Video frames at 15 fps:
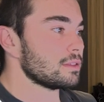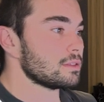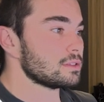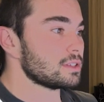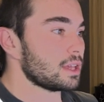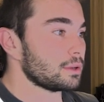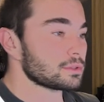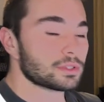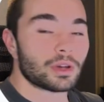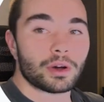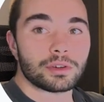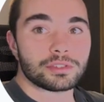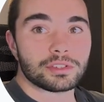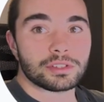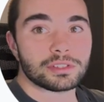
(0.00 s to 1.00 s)
sales
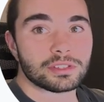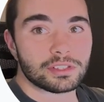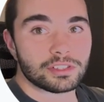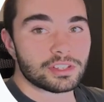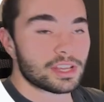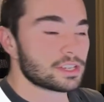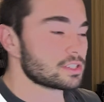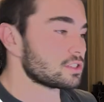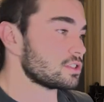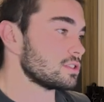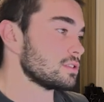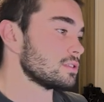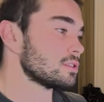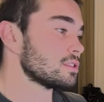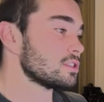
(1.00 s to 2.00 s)
coach
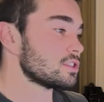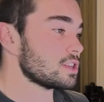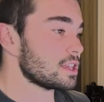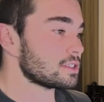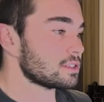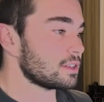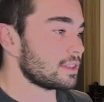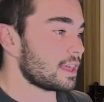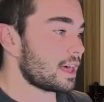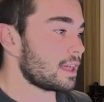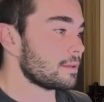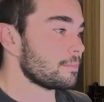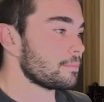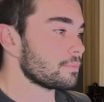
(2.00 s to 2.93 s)
suggested that.